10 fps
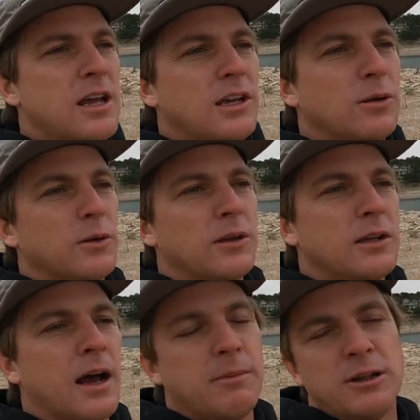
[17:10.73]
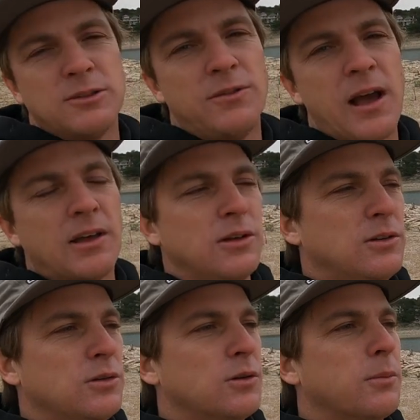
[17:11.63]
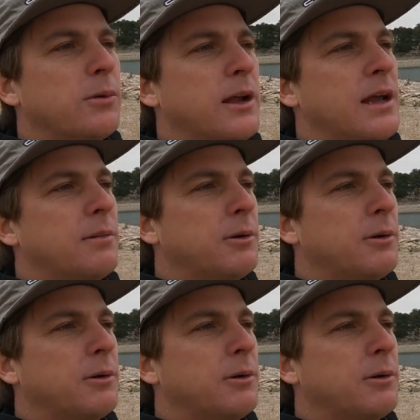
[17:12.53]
you're really not much value to a brand.